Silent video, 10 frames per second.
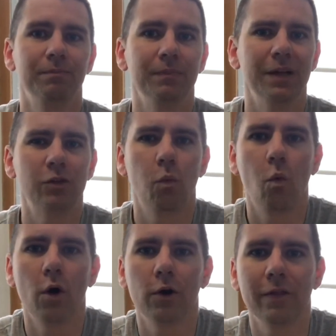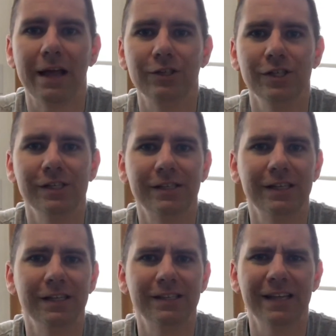It's a wonder that Jesus
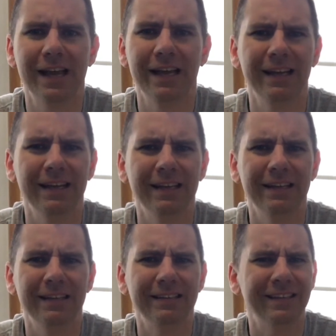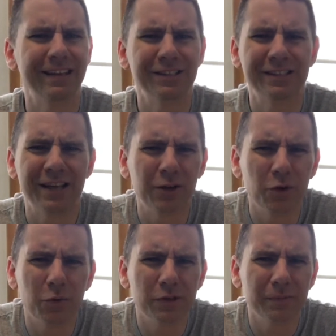didn't say, Didn't I just tell you
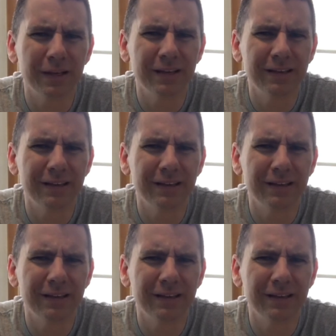it was me?